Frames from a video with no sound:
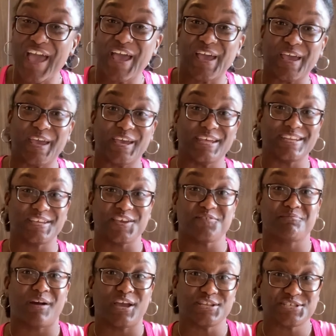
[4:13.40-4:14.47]
and give
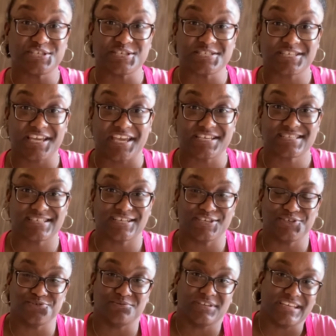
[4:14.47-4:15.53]
my cheesecakes a
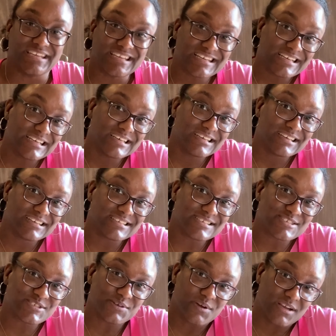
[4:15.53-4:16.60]
unique
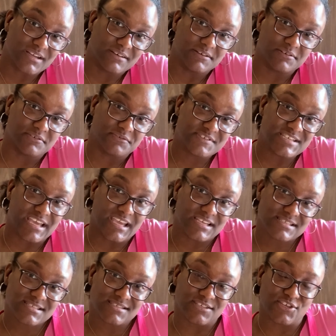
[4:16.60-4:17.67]
sort of
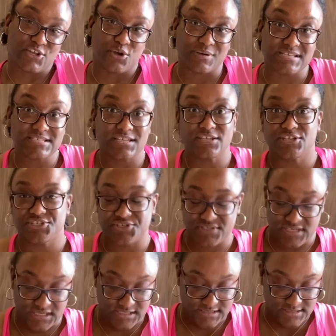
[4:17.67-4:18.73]
taste, you know, a signature
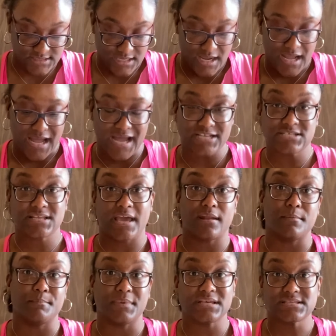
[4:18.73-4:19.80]
taste, I just kind
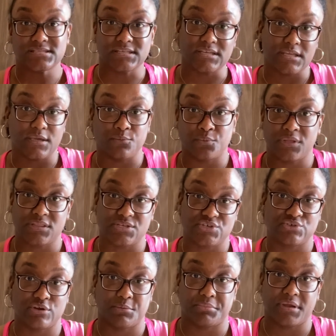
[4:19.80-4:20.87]
of mixed it in with the
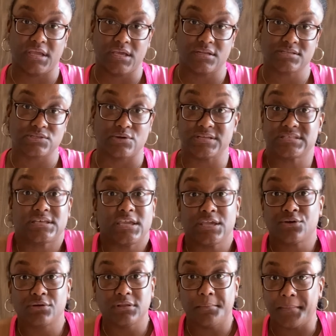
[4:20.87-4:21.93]
shortbread. So it's an
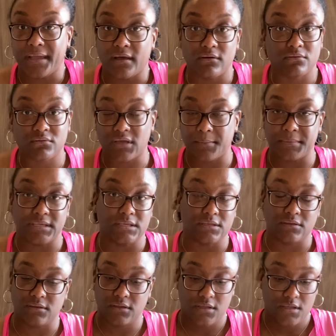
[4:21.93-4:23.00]
equal amount. I mean,